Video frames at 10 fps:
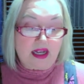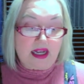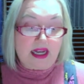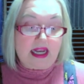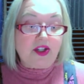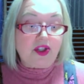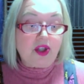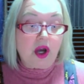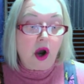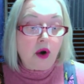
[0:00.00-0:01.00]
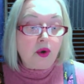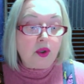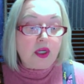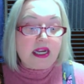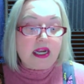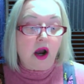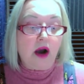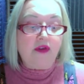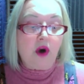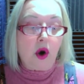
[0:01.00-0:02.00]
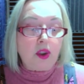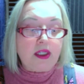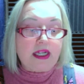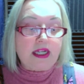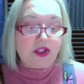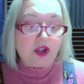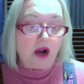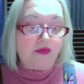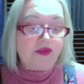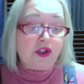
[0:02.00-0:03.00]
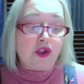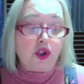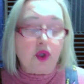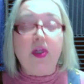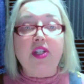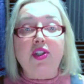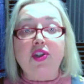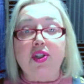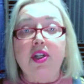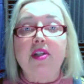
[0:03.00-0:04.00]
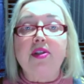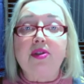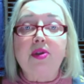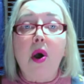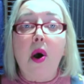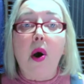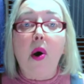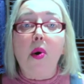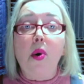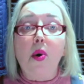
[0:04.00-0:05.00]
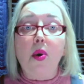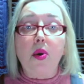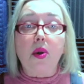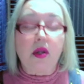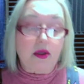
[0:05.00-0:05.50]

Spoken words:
It is the Holy of Holies of the Jewish soul.